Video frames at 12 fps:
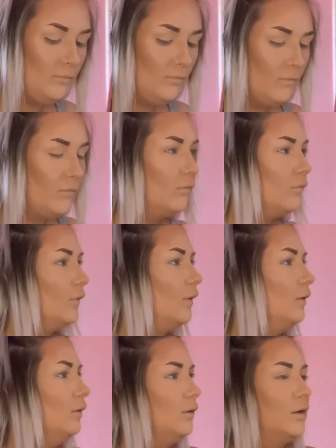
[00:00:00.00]

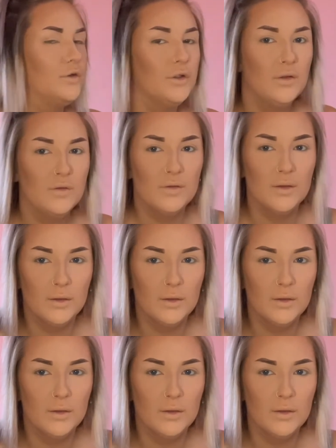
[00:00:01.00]
And as you can see,